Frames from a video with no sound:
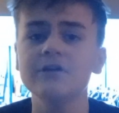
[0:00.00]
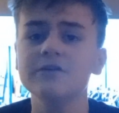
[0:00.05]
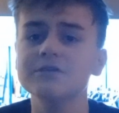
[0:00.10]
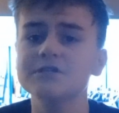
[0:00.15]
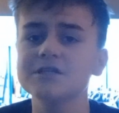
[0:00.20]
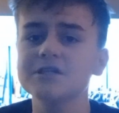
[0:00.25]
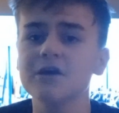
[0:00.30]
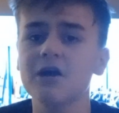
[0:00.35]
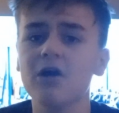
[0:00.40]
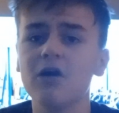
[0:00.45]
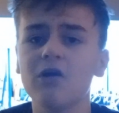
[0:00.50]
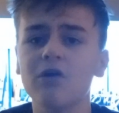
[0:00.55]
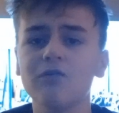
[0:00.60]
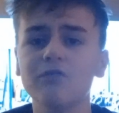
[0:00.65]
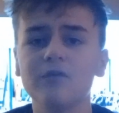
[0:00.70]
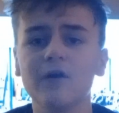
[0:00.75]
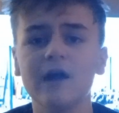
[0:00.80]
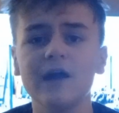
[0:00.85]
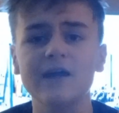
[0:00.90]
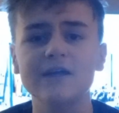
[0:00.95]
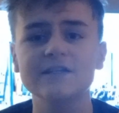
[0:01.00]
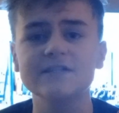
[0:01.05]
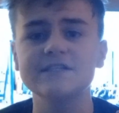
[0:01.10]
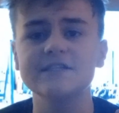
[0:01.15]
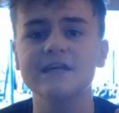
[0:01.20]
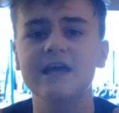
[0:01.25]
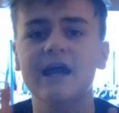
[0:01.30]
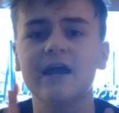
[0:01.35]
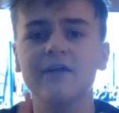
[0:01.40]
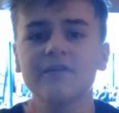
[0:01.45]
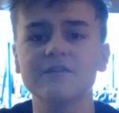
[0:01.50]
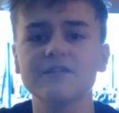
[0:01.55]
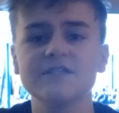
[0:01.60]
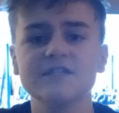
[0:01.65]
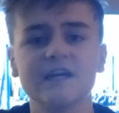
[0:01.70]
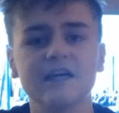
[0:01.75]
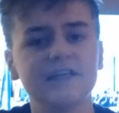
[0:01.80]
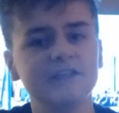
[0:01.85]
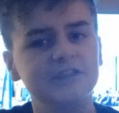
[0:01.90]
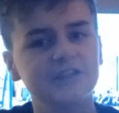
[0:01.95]
You start off, exit out of the
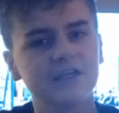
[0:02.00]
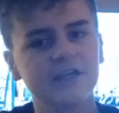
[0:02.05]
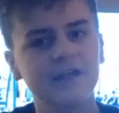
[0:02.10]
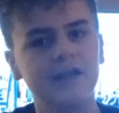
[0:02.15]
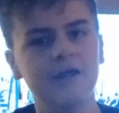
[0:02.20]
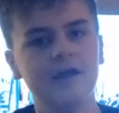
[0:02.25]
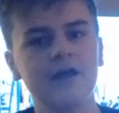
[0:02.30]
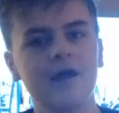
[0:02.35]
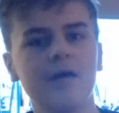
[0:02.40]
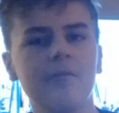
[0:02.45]
station,